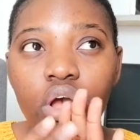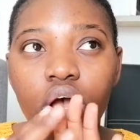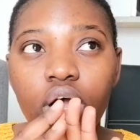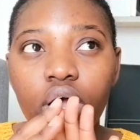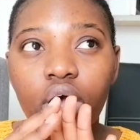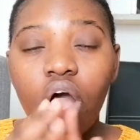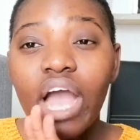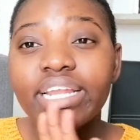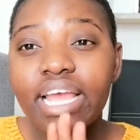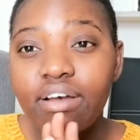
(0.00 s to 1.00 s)

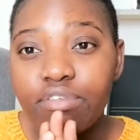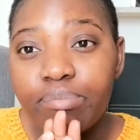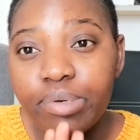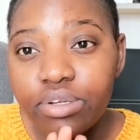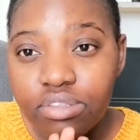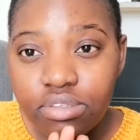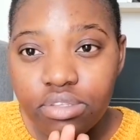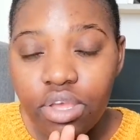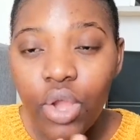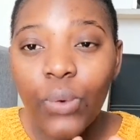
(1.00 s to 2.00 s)
hardcover books
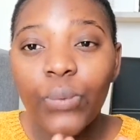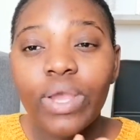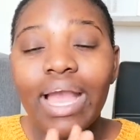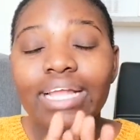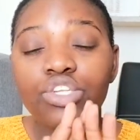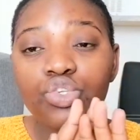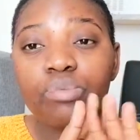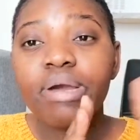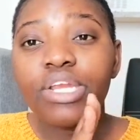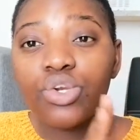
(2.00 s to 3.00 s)
where I do
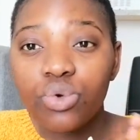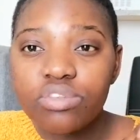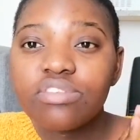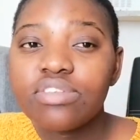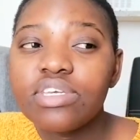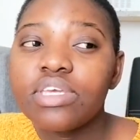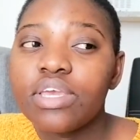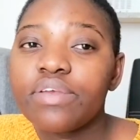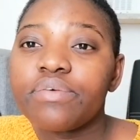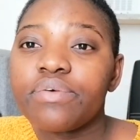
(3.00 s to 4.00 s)
my notes taking.